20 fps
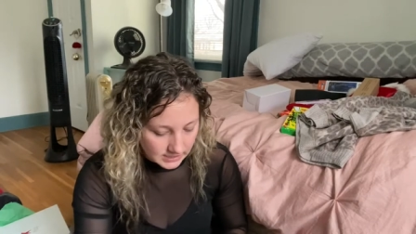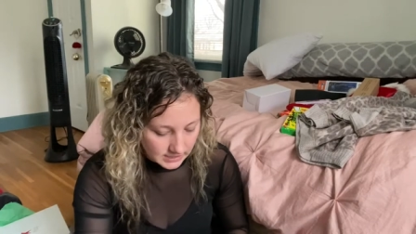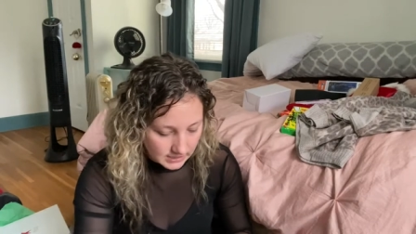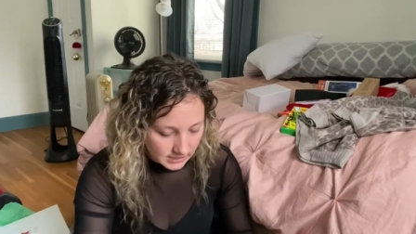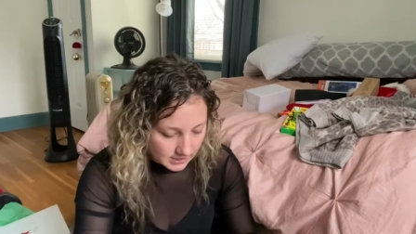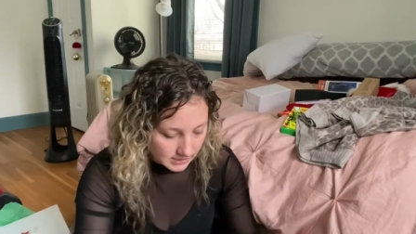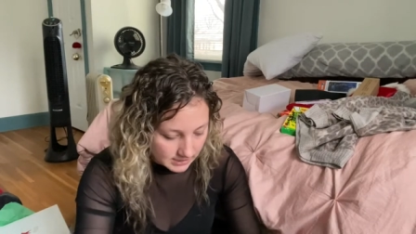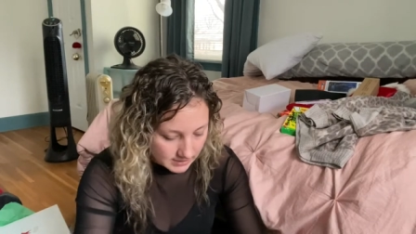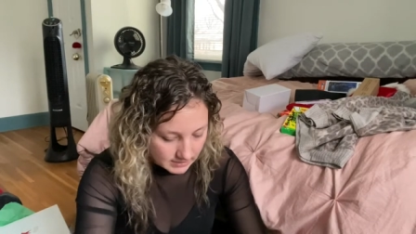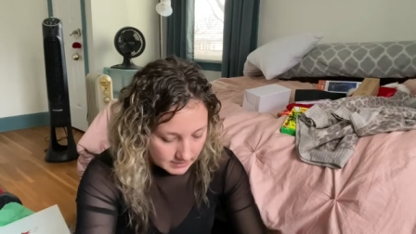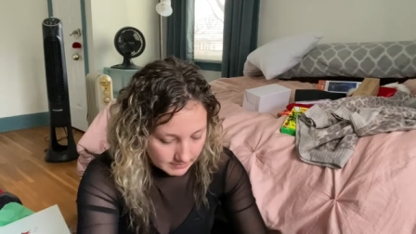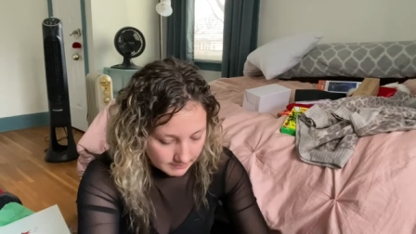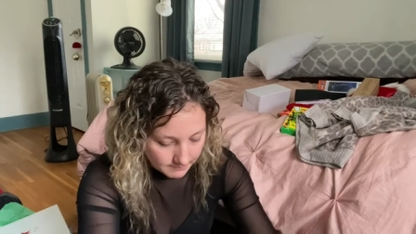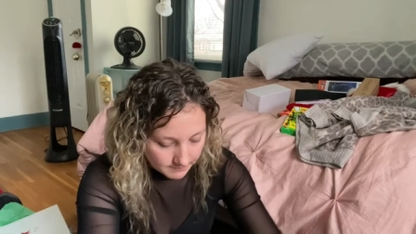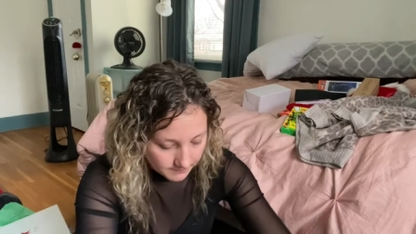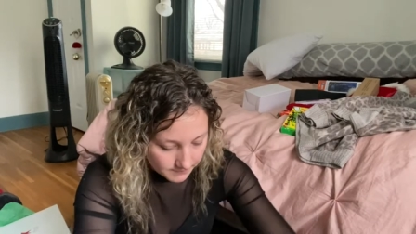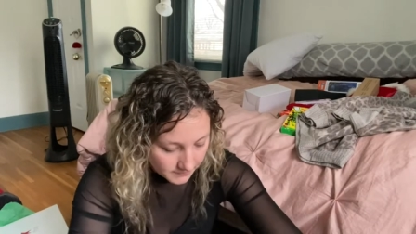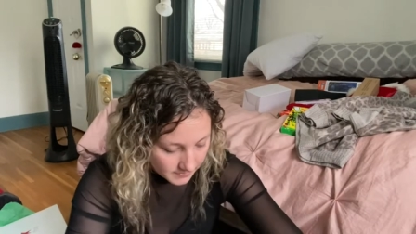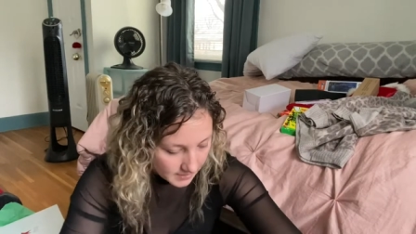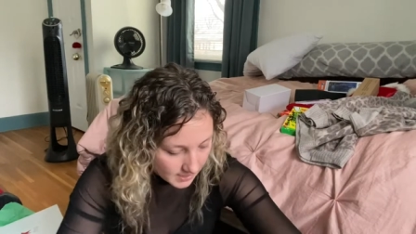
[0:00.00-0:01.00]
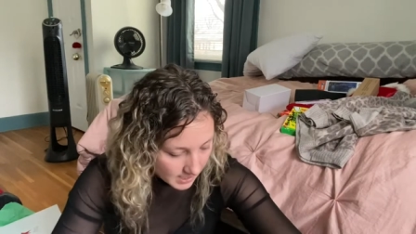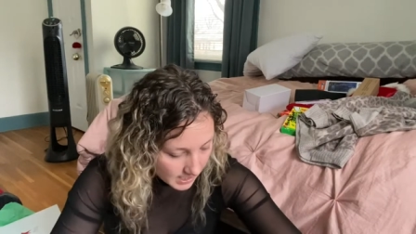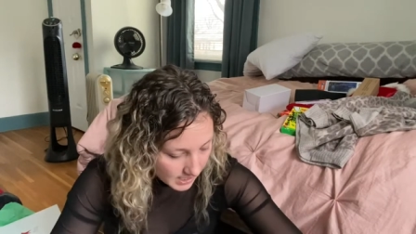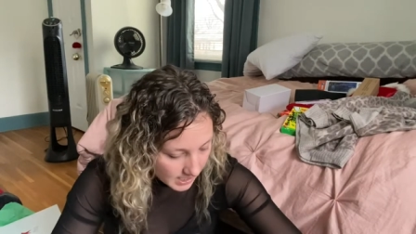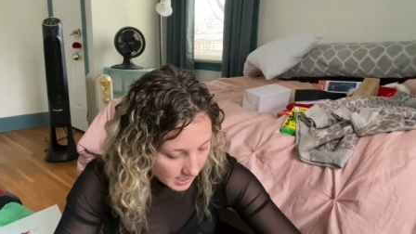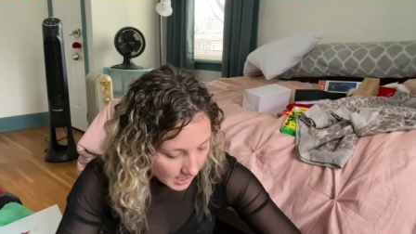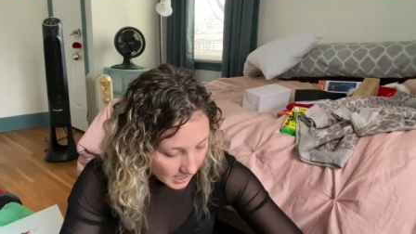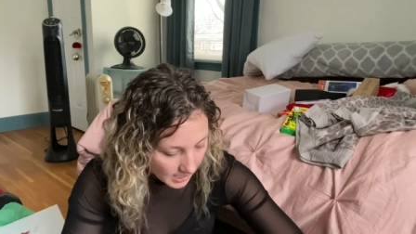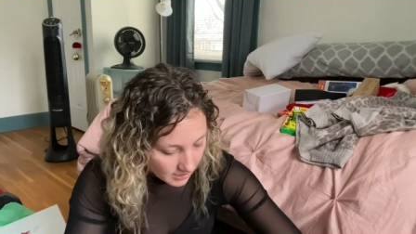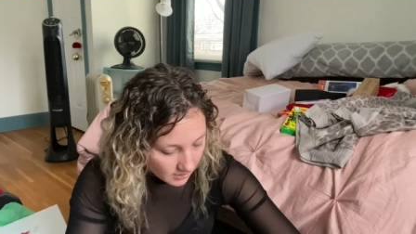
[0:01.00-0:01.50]
Um,
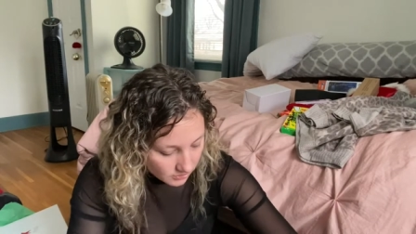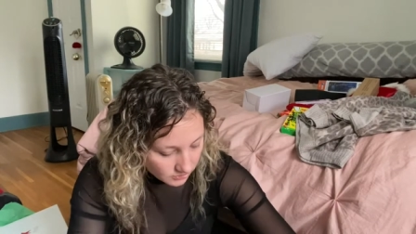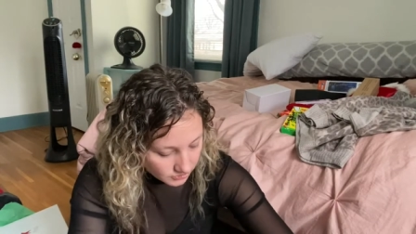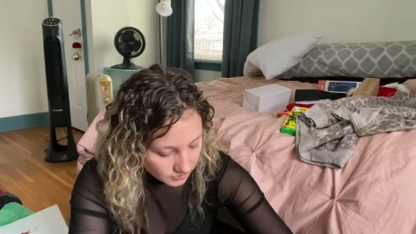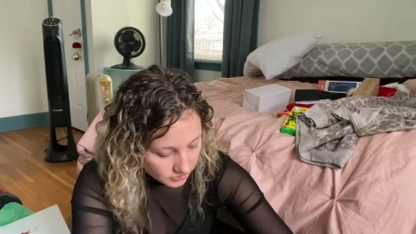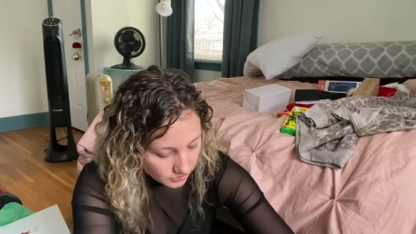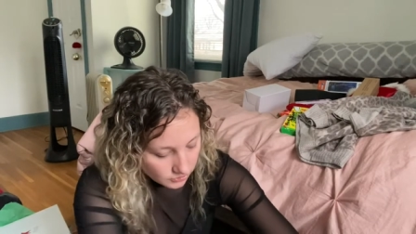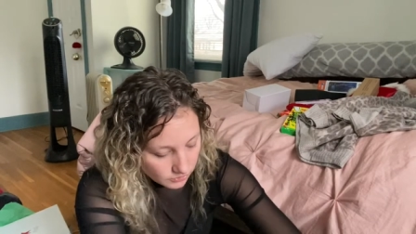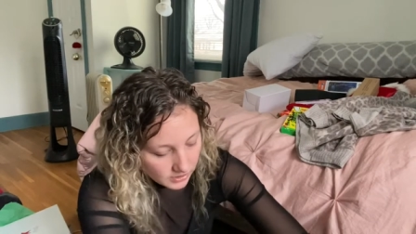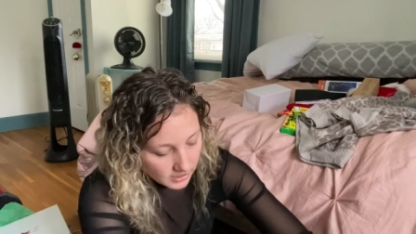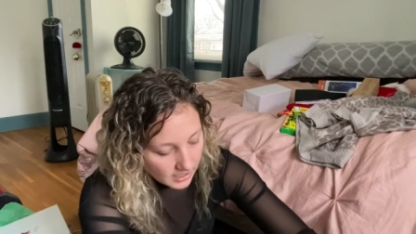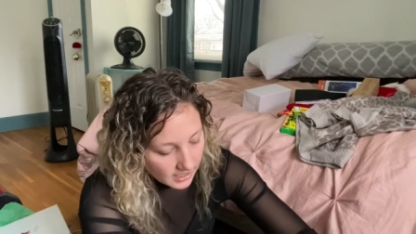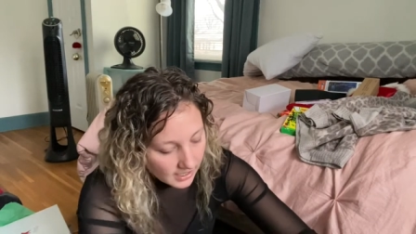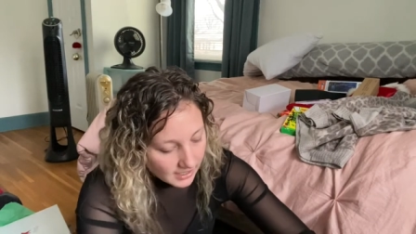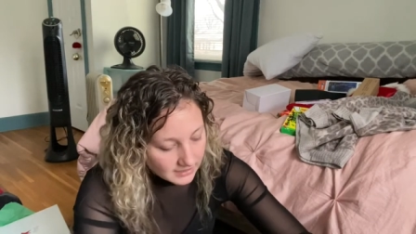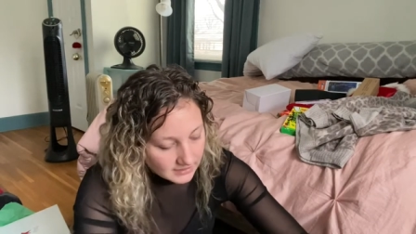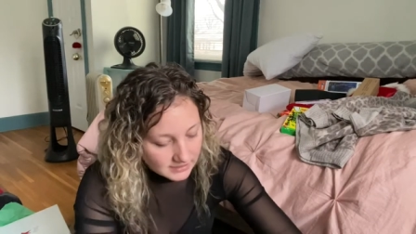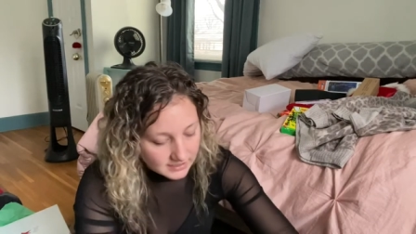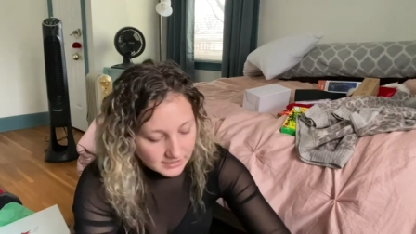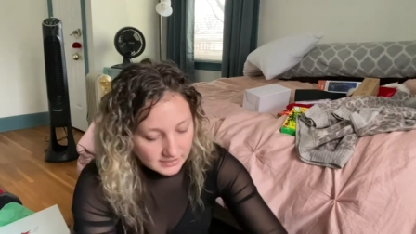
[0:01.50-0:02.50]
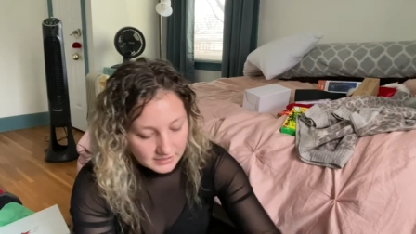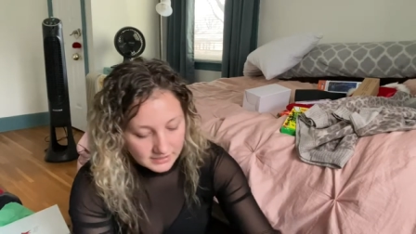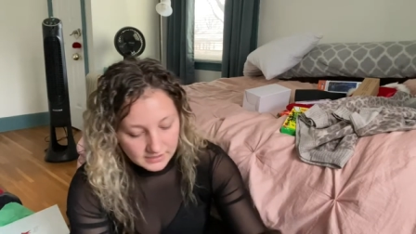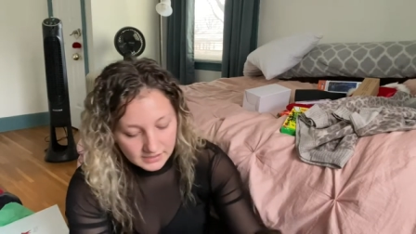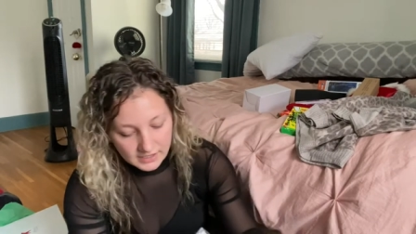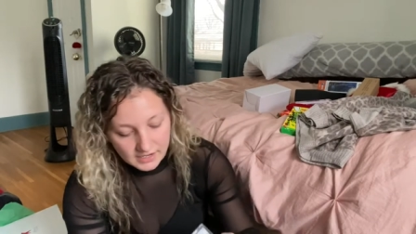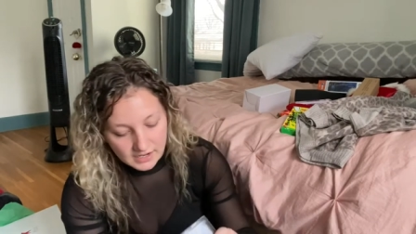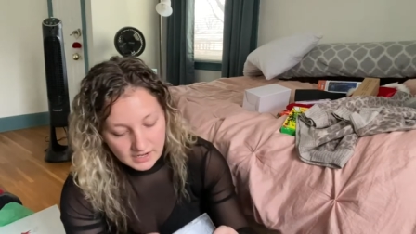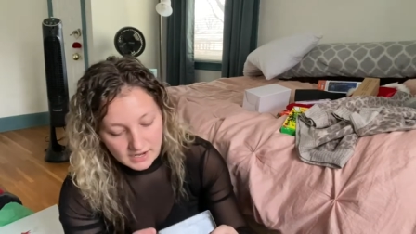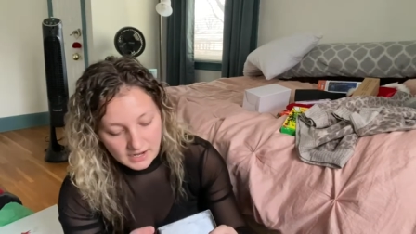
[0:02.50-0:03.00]
I also got
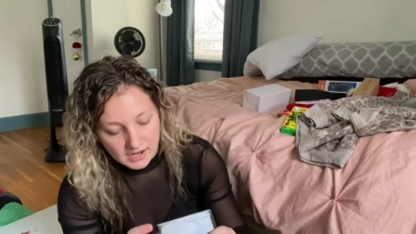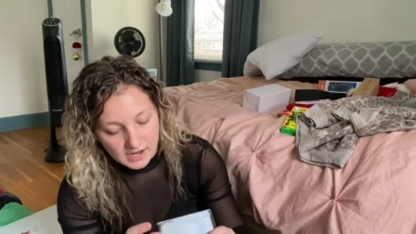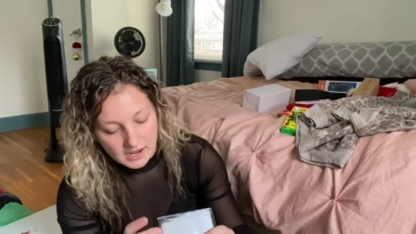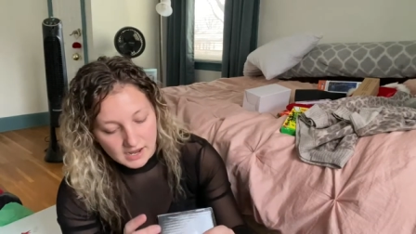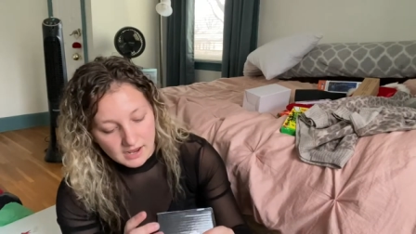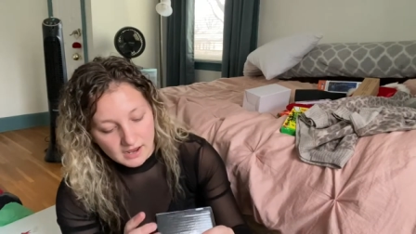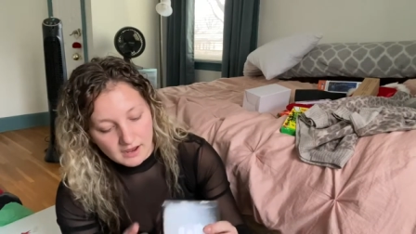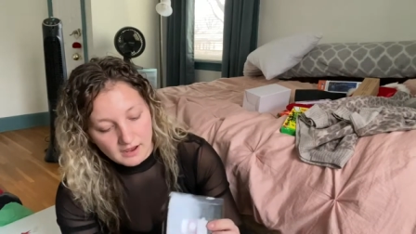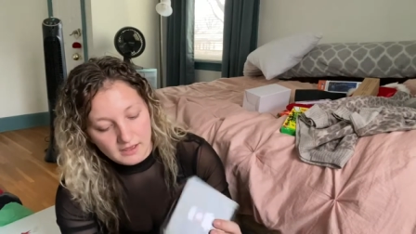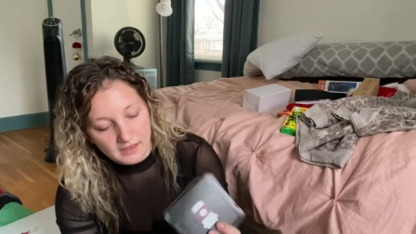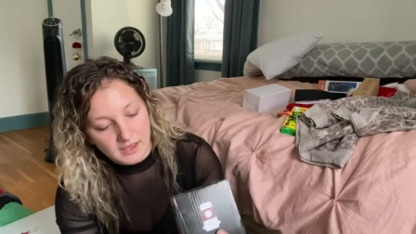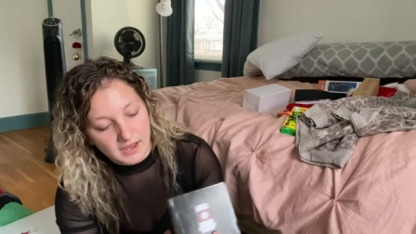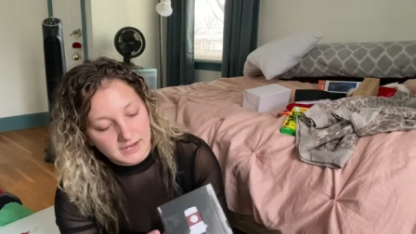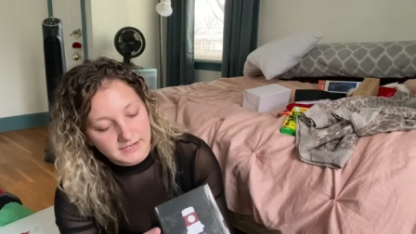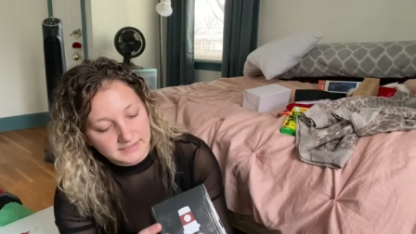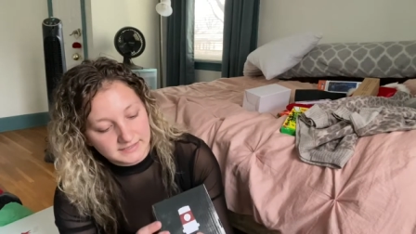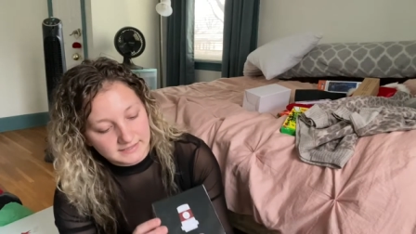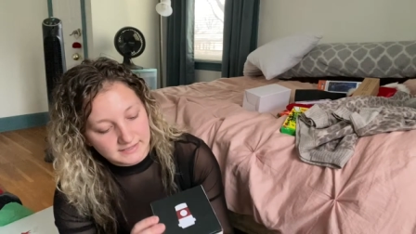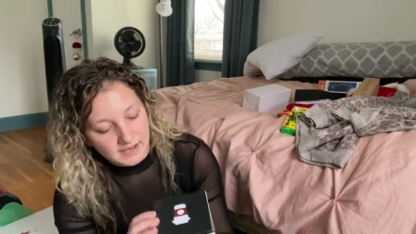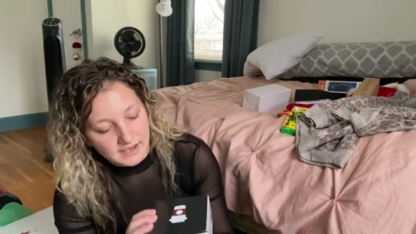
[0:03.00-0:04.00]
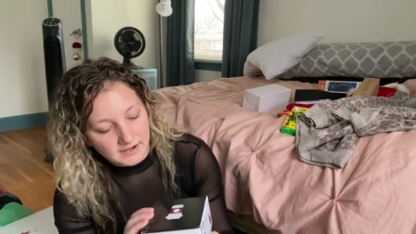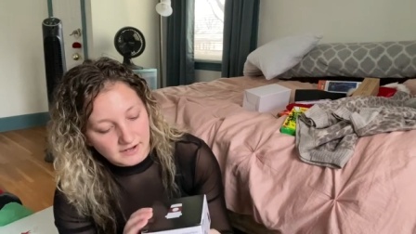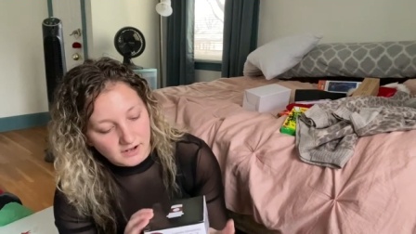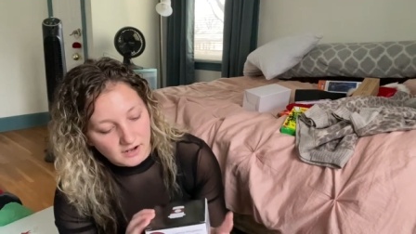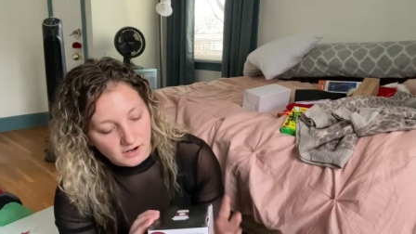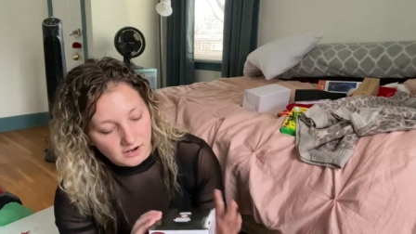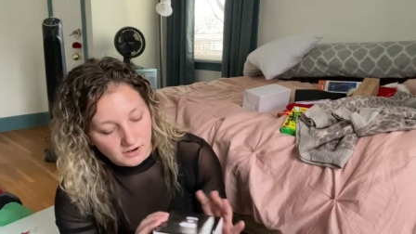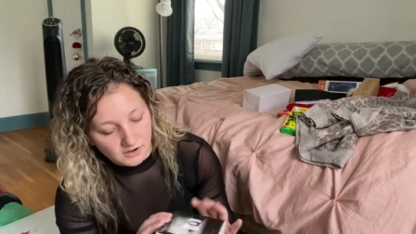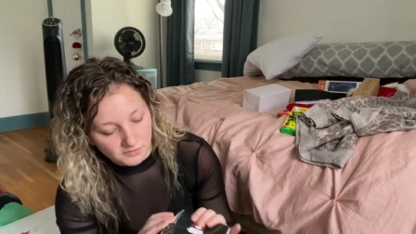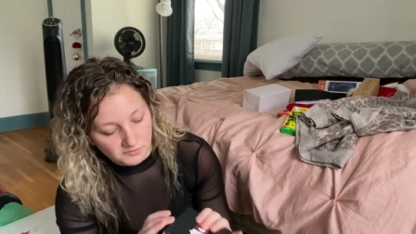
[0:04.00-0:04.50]
a set
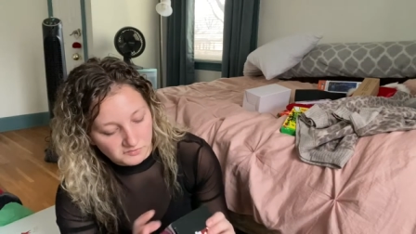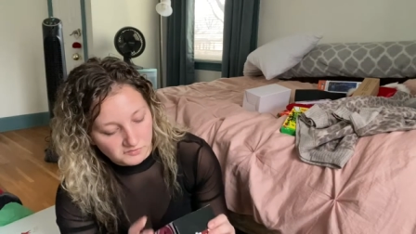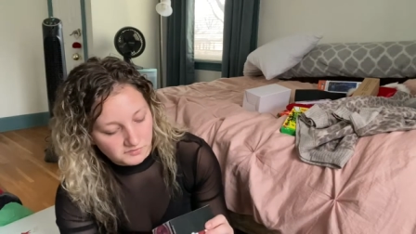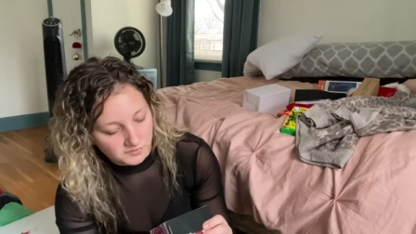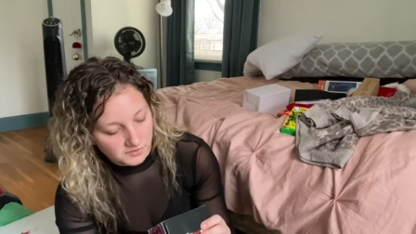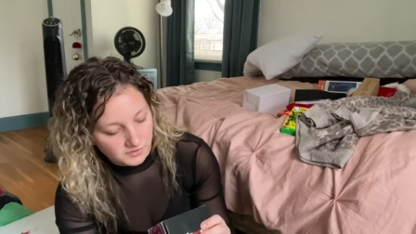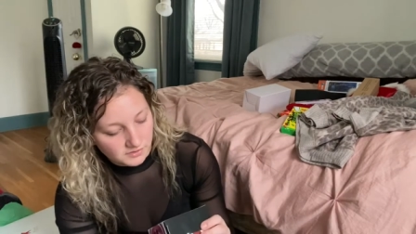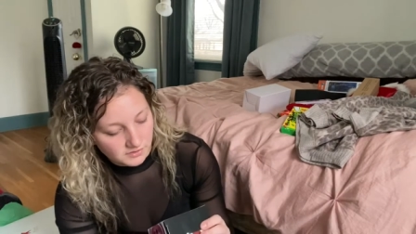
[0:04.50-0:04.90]
of,